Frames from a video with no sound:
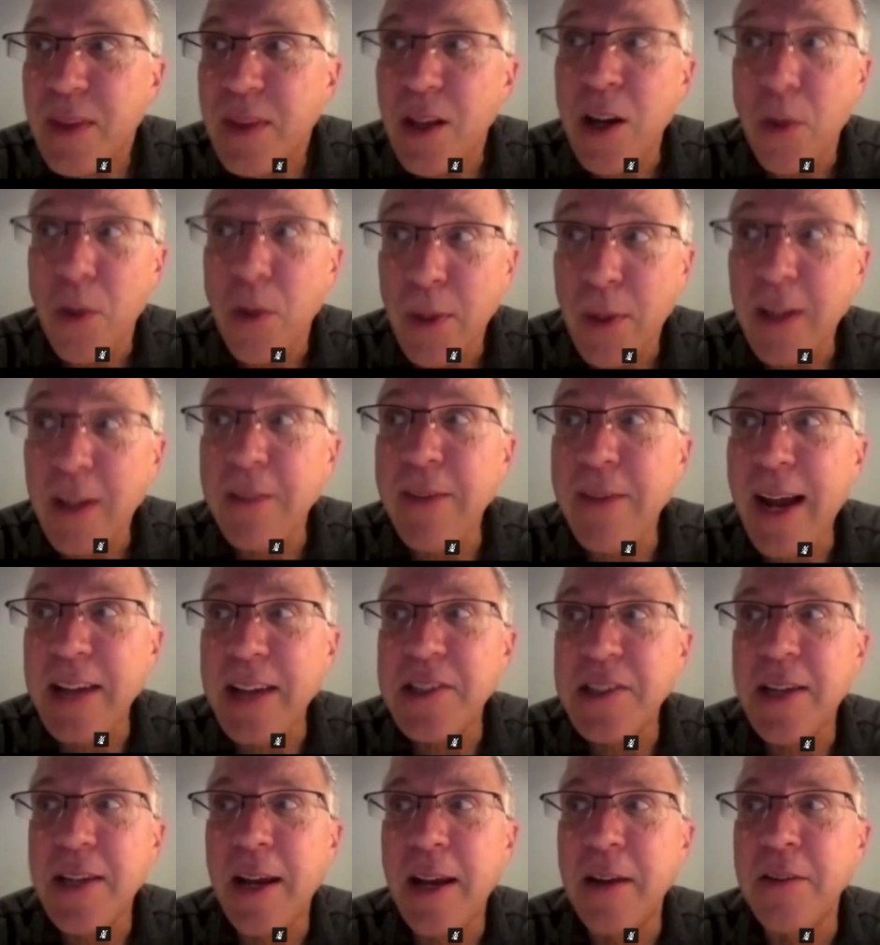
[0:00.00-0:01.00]
A really
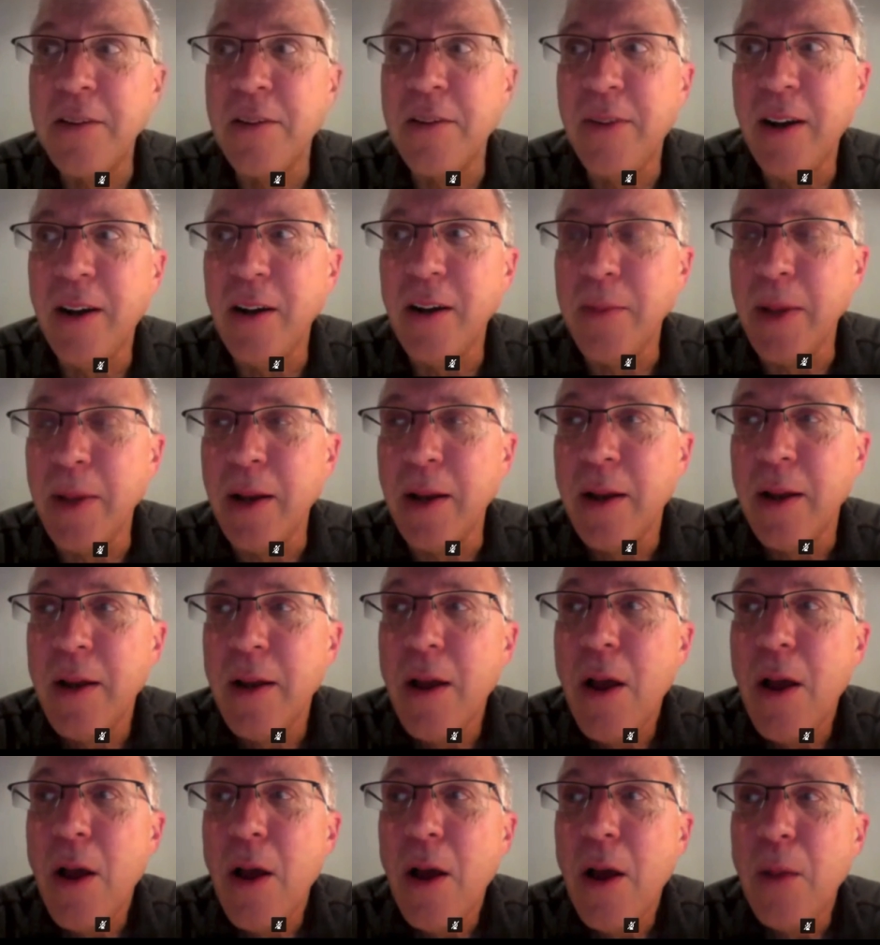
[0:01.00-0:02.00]
fascinating development.
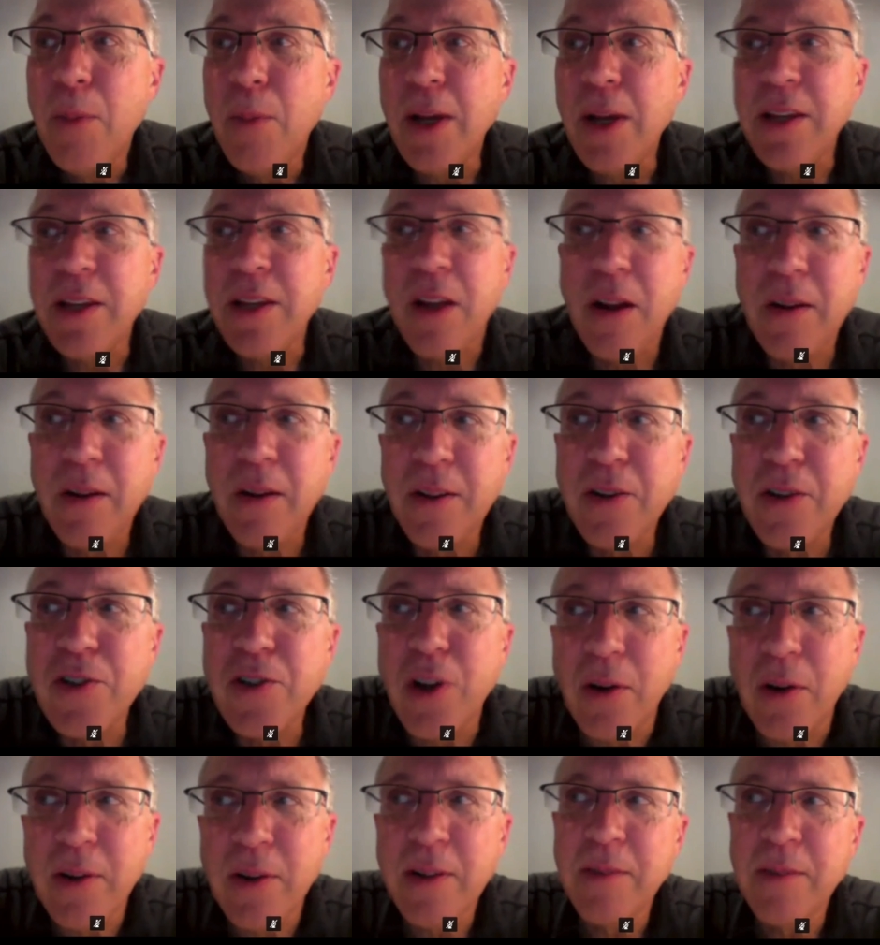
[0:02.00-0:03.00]
But there's
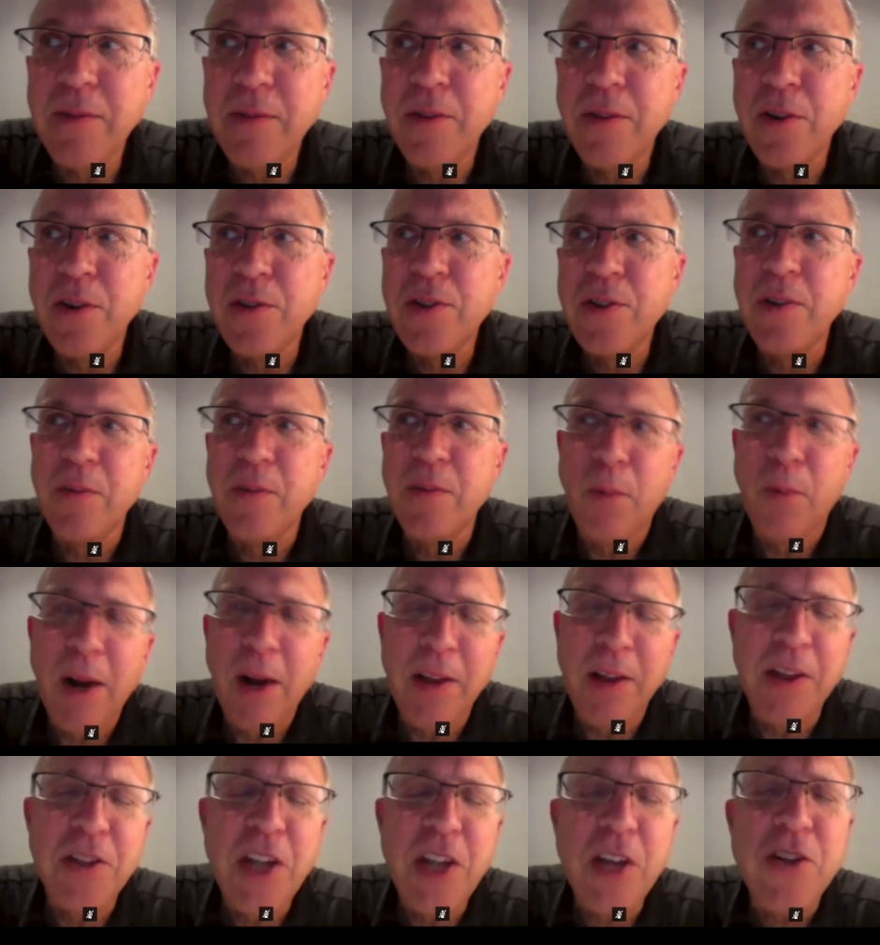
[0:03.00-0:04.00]
while
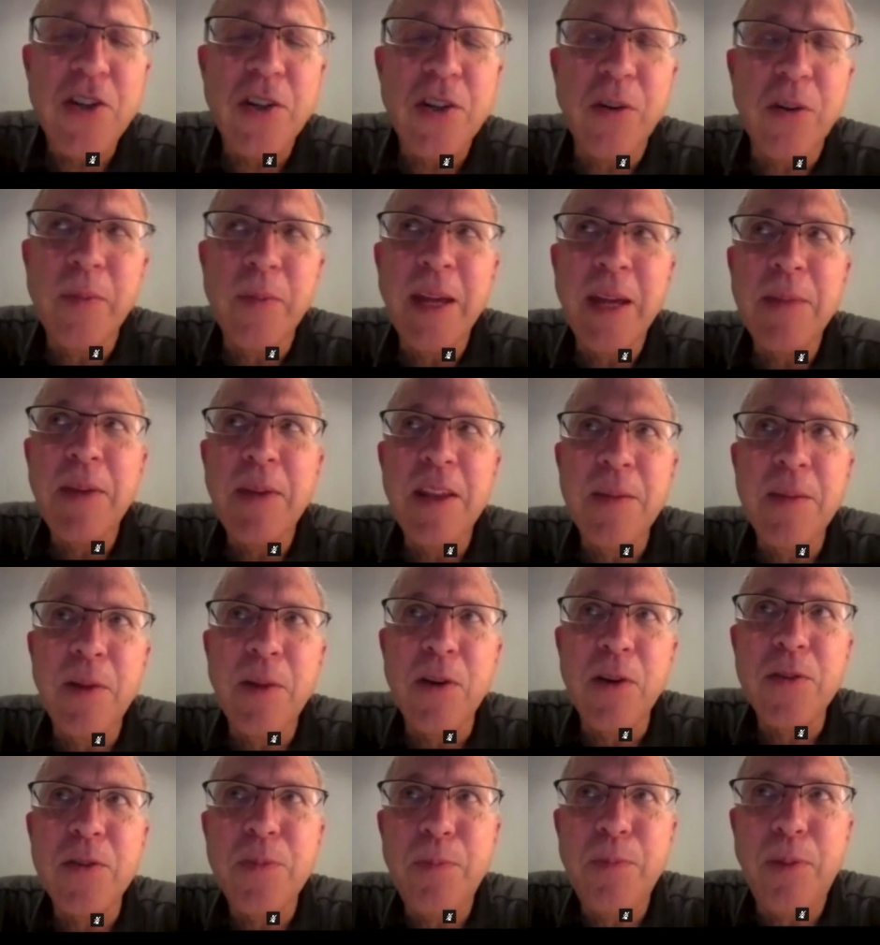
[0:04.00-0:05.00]
the digital may be the
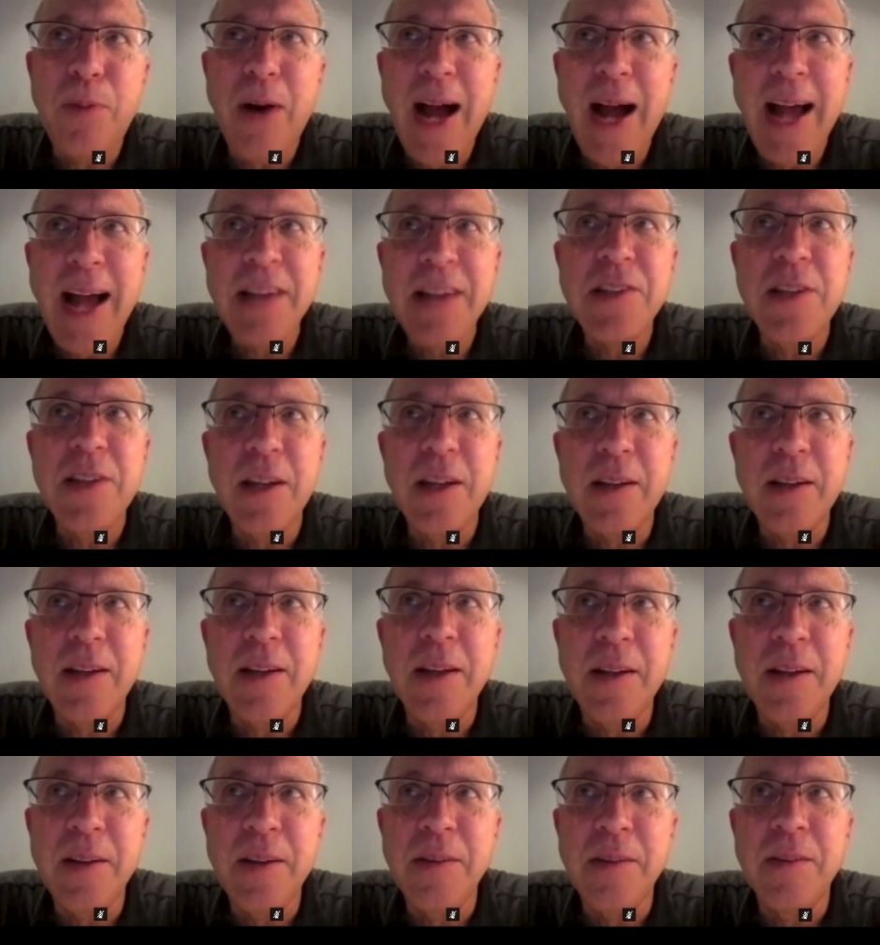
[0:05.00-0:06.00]
most plastic
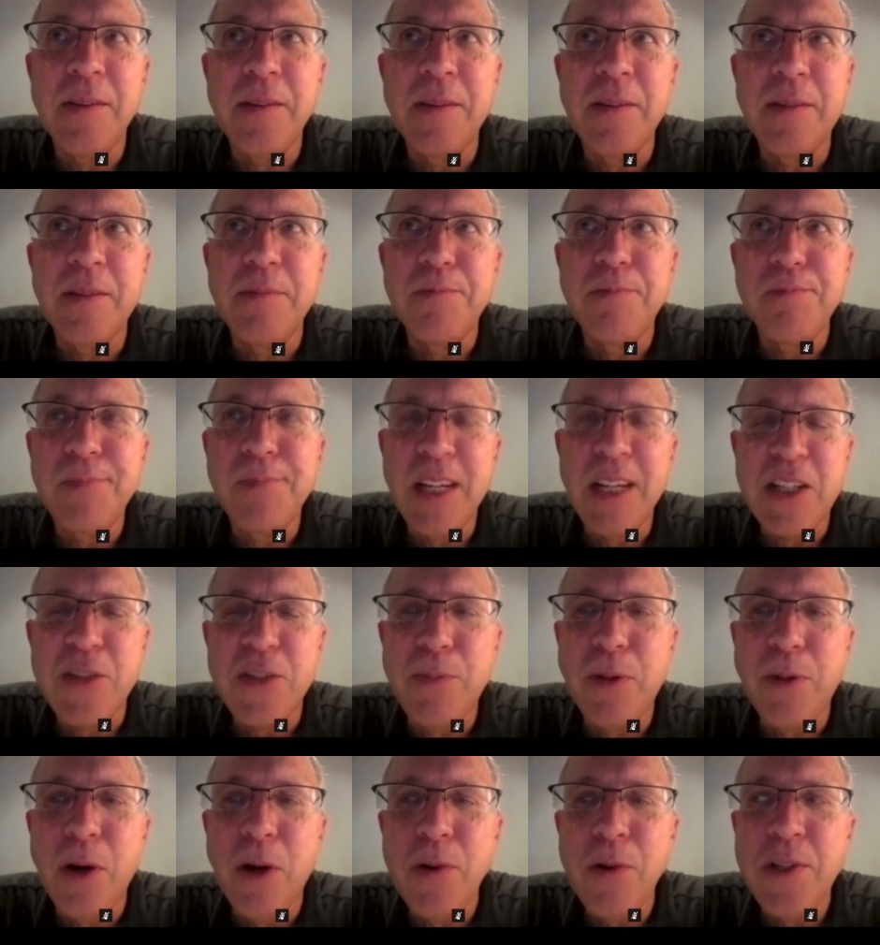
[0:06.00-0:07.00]
and
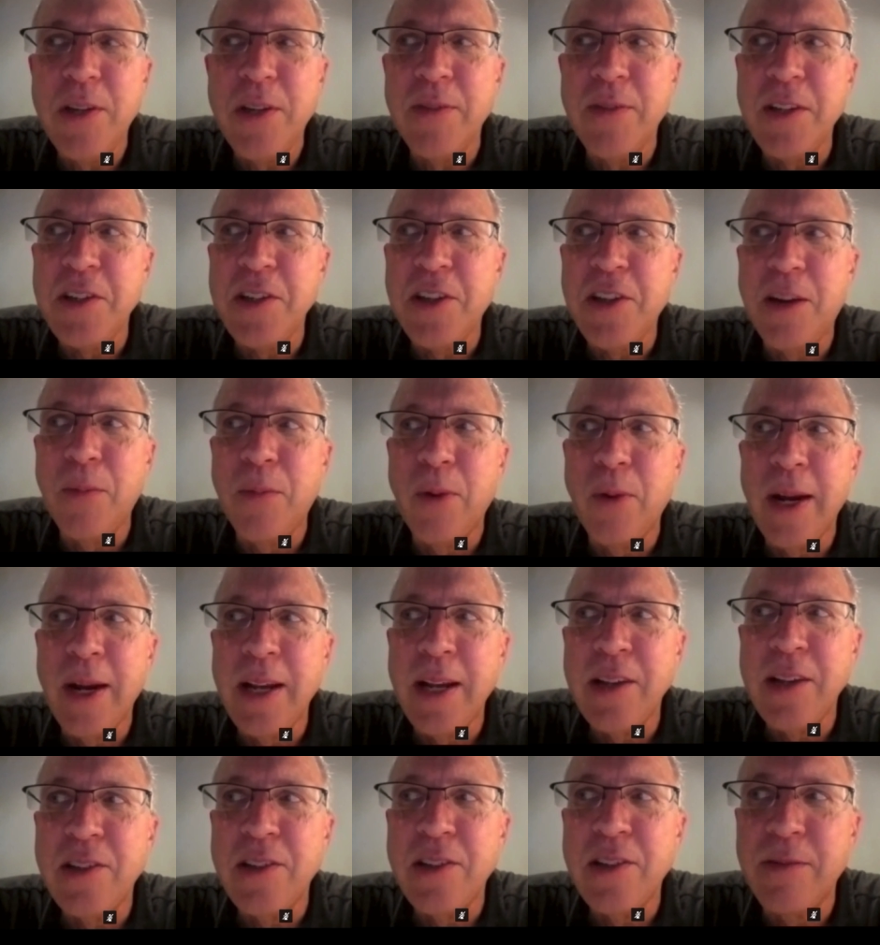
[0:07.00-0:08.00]
explosive in some
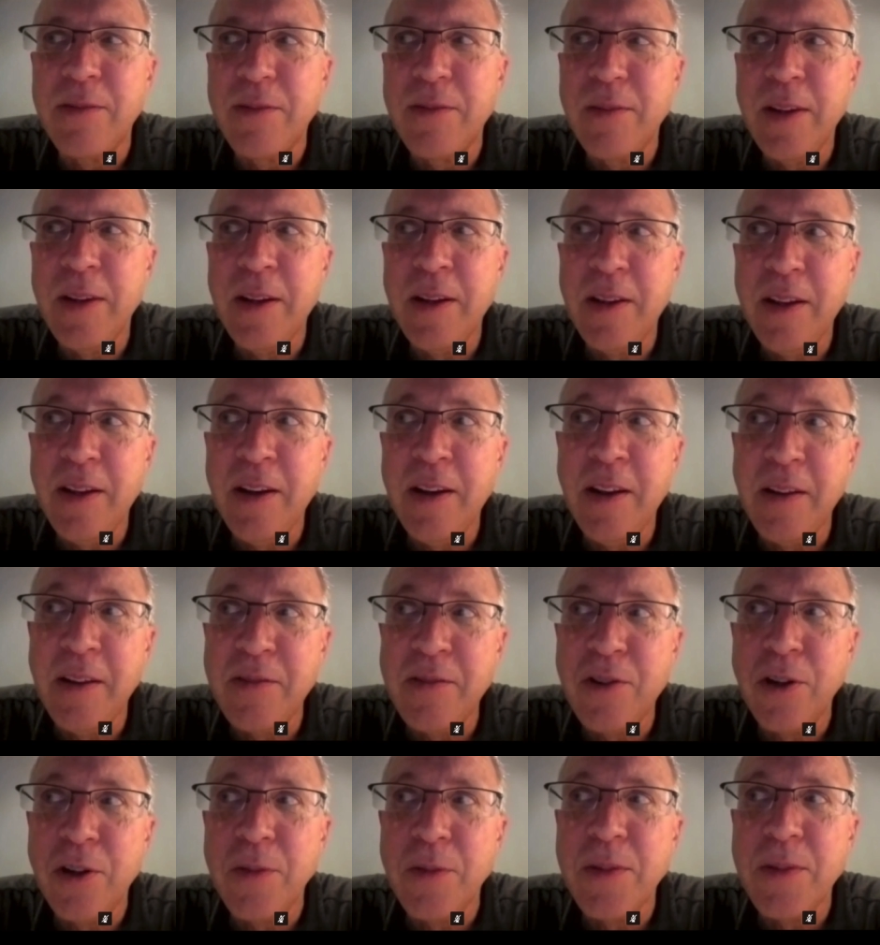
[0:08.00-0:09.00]
ways in
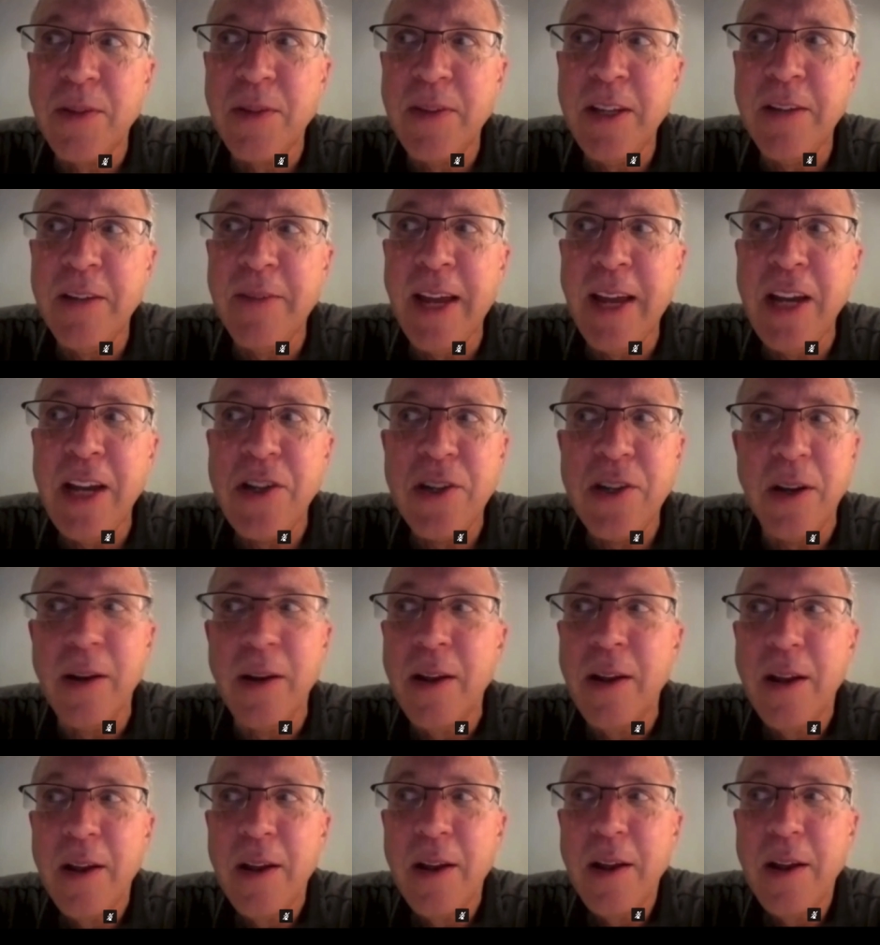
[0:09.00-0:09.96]
terms of innovation,